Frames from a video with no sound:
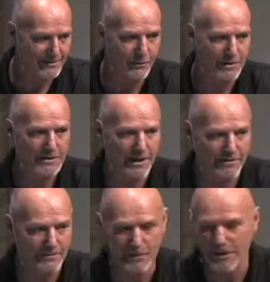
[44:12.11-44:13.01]
towards
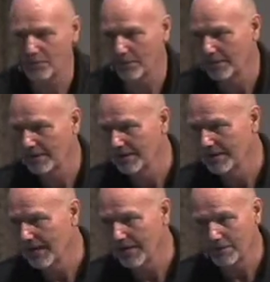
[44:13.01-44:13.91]
other people,
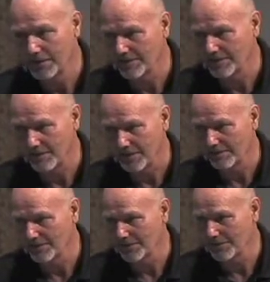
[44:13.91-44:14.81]
and we need the
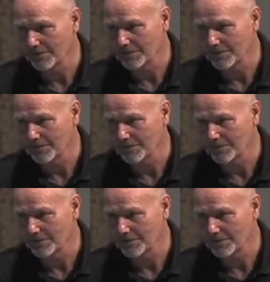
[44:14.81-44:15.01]
power of the Holy